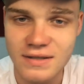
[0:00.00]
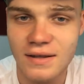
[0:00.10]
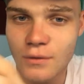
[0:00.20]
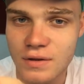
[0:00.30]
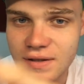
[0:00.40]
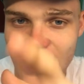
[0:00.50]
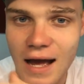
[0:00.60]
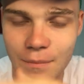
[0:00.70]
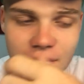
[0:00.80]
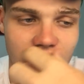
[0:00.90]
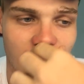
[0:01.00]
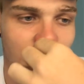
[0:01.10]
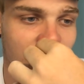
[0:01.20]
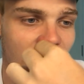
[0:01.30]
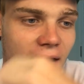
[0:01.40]
Basically, what's going to
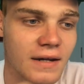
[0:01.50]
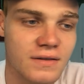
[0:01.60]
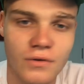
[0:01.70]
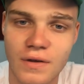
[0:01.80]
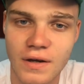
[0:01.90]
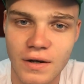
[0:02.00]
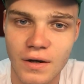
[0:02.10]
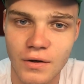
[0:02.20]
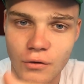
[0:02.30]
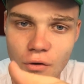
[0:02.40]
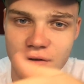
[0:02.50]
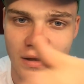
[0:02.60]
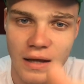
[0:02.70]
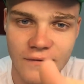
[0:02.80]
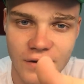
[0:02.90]
happen, the haters are either going to grow to
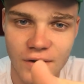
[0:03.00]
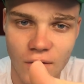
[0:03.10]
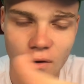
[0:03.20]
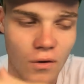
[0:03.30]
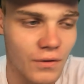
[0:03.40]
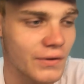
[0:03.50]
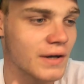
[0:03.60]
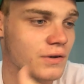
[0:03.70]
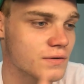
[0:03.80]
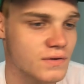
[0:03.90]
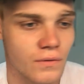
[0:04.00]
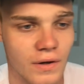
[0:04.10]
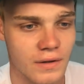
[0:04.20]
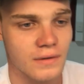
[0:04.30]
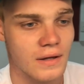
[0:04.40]
love it or they'll get used to
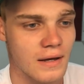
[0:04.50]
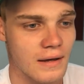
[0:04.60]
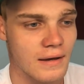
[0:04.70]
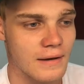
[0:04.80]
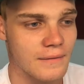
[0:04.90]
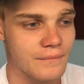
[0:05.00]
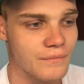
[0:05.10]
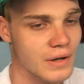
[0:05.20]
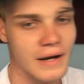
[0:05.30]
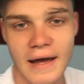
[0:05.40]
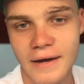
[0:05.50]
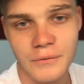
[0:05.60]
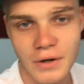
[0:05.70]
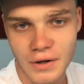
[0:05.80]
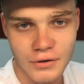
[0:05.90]
it. But hey,
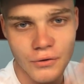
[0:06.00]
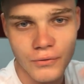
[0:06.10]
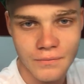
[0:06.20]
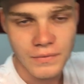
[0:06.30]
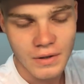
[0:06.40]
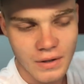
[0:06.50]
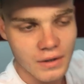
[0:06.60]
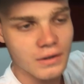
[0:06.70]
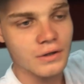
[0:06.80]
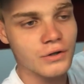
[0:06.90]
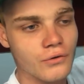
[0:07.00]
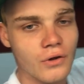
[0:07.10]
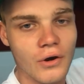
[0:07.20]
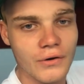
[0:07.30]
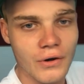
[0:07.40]
we got a new
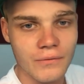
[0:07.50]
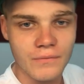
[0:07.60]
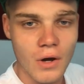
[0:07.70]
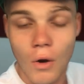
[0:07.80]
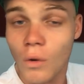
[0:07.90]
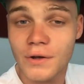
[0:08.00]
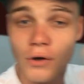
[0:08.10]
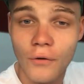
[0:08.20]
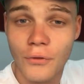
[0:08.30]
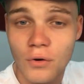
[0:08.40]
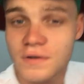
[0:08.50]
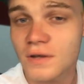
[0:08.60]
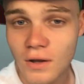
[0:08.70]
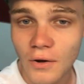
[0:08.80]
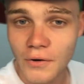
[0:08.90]
logo. What are your thoughts on
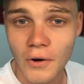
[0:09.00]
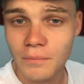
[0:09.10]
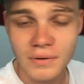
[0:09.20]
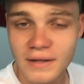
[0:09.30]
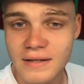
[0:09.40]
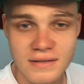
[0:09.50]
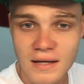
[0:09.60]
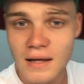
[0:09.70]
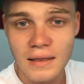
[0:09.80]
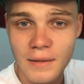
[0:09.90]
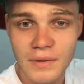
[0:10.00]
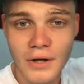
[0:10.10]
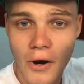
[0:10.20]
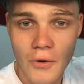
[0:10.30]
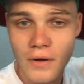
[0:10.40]
the logo? Please let me
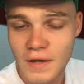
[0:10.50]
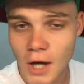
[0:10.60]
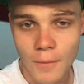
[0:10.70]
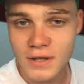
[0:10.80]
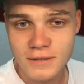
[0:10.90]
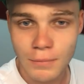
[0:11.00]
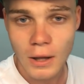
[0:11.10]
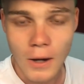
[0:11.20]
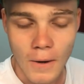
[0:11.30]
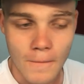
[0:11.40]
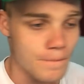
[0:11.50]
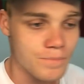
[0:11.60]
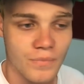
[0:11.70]
know in the comments below.